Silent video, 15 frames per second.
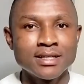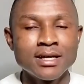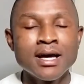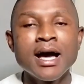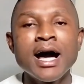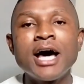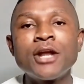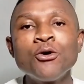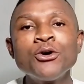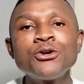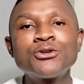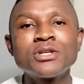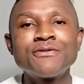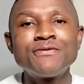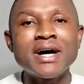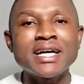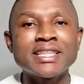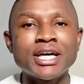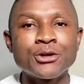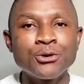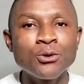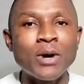And owing to the fact
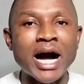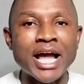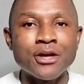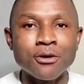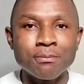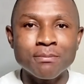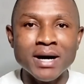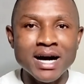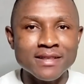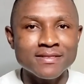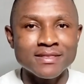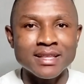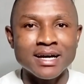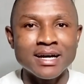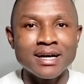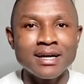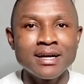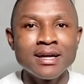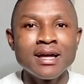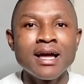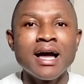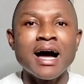that you and your partner
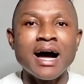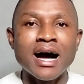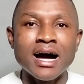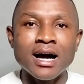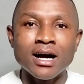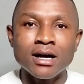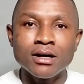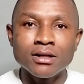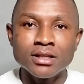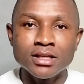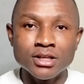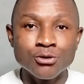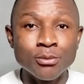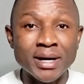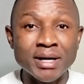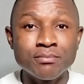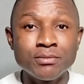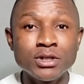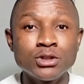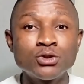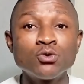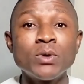are human
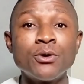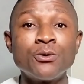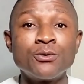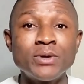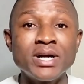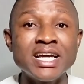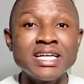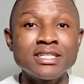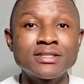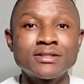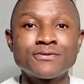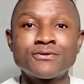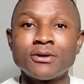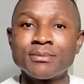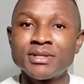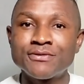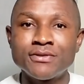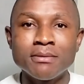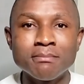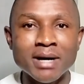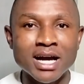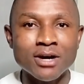beings who were raised from
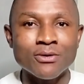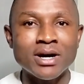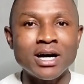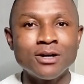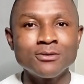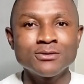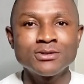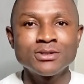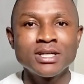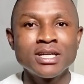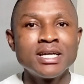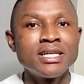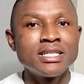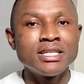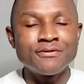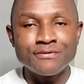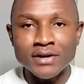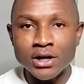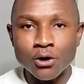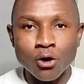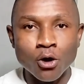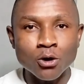different backgrounds,
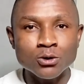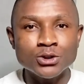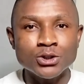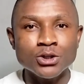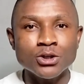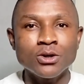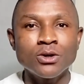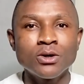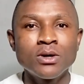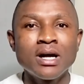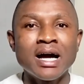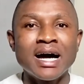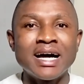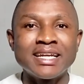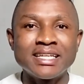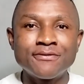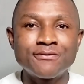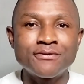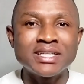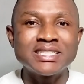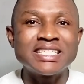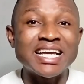different culture, and
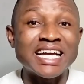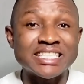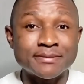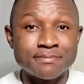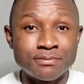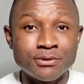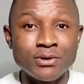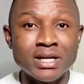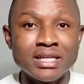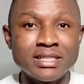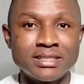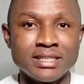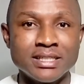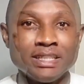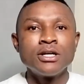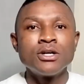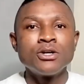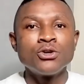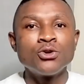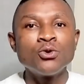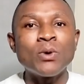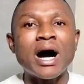different experiences,
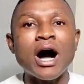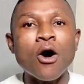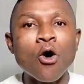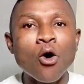you are all